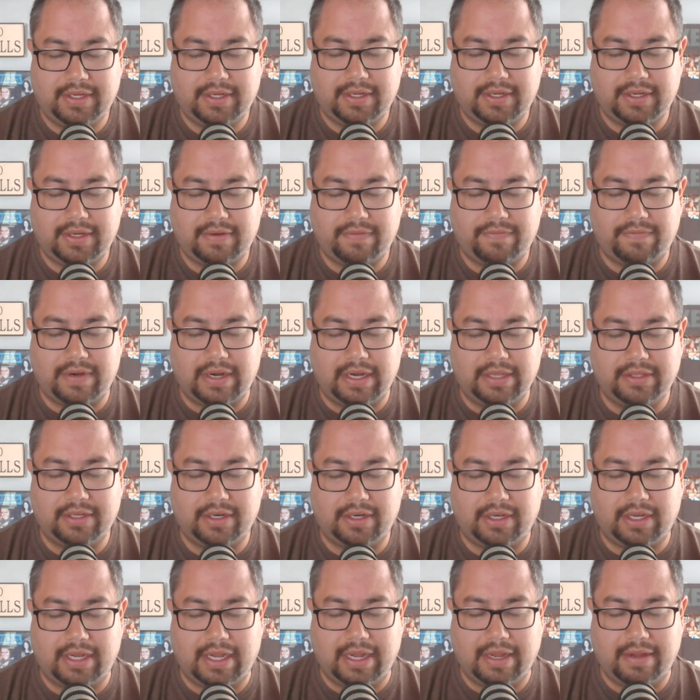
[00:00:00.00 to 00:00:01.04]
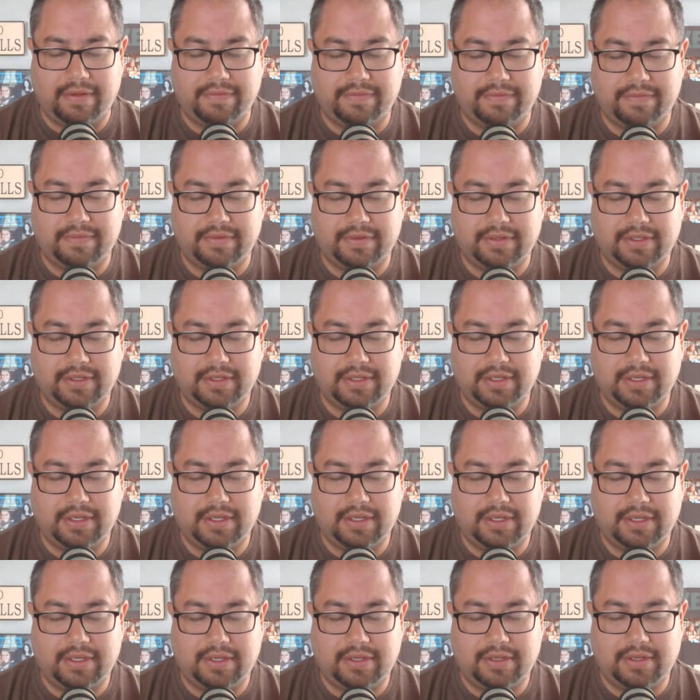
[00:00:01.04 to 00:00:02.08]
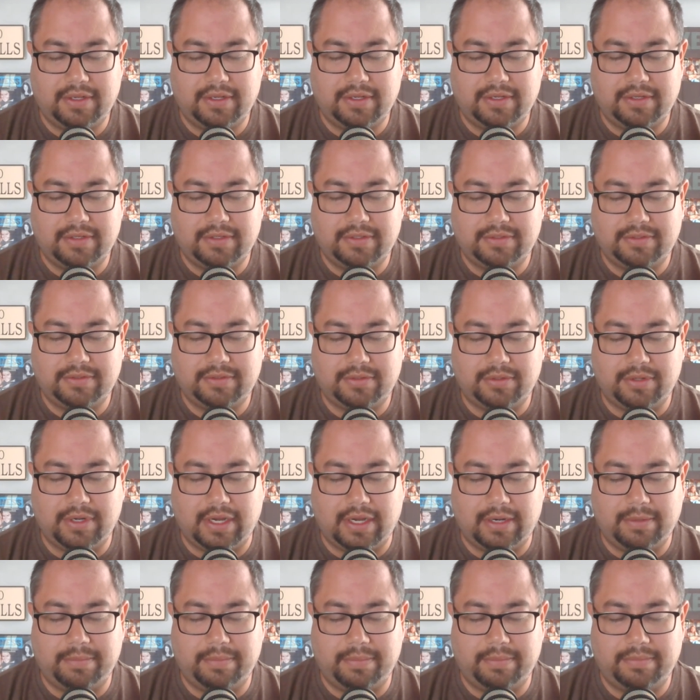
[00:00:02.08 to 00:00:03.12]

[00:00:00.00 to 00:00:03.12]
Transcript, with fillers: and find their life. So, God,